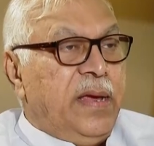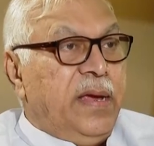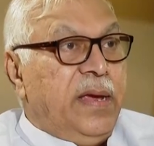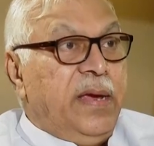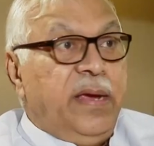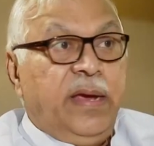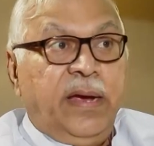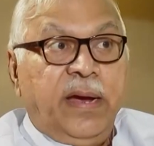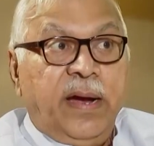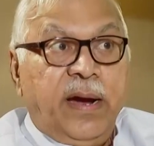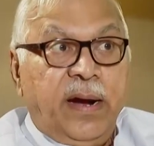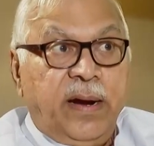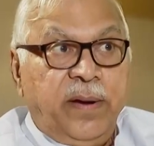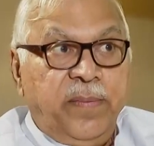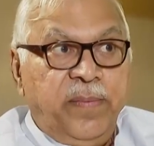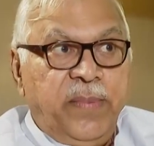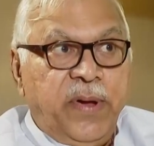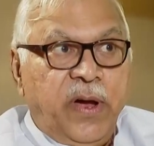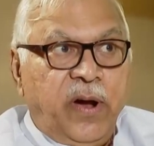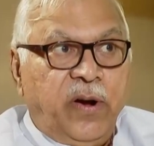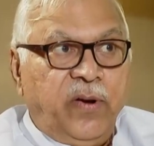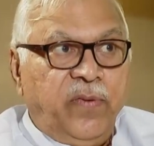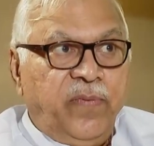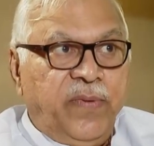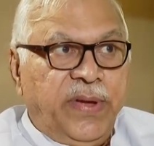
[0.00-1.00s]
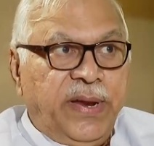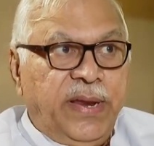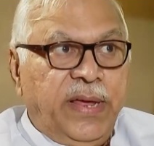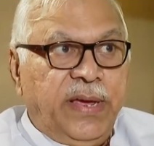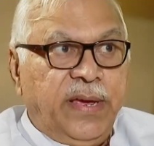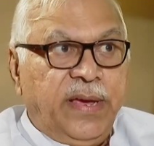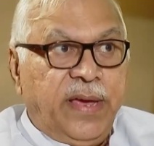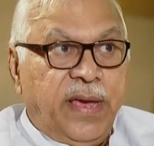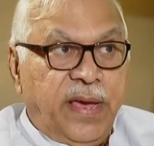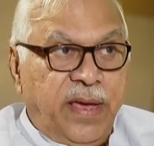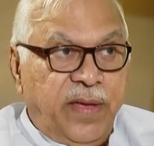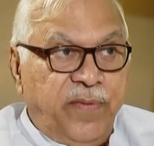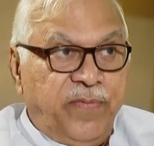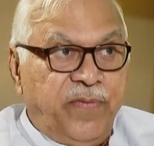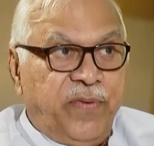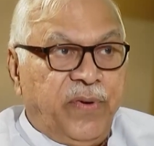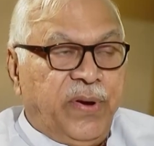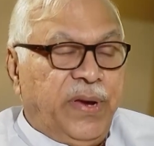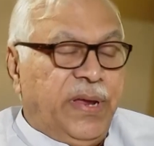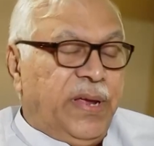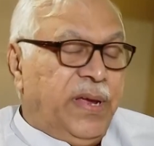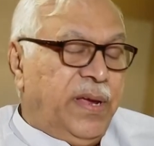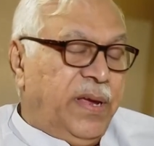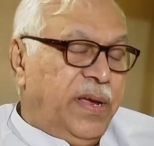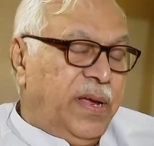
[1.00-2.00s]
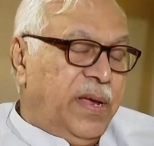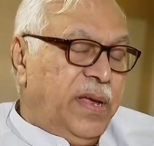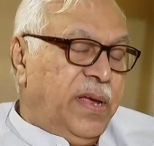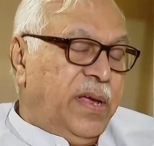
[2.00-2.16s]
He heard me out very carefully.